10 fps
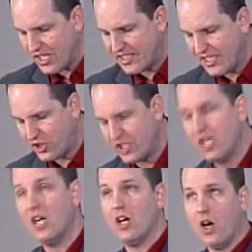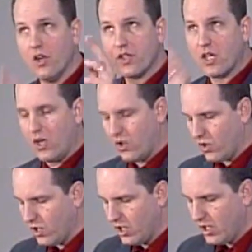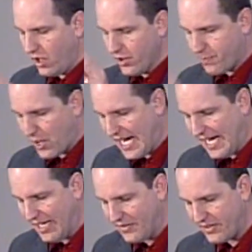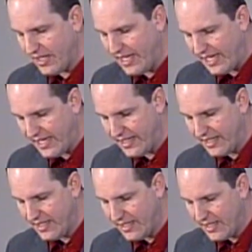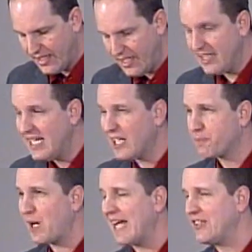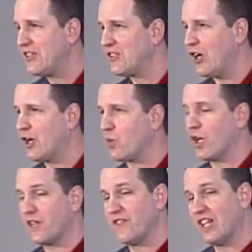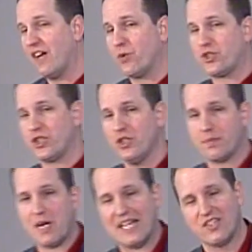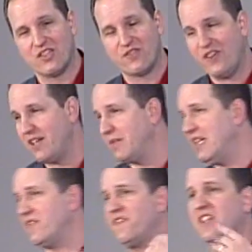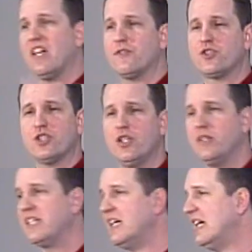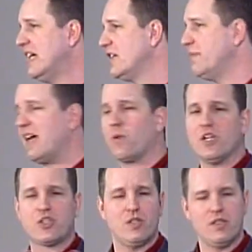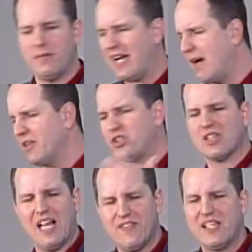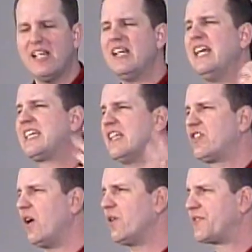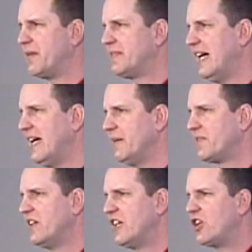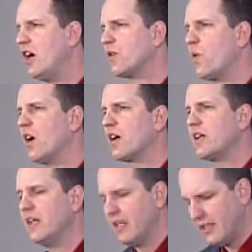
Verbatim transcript: our attention on the goal, on the prize ahead. And yes, practice is hard work. If you love what you're doing, practice is fun. But even if you love what you're doing, no matter what you, no matter how much you love it, it gets old sometimes. It's hard work.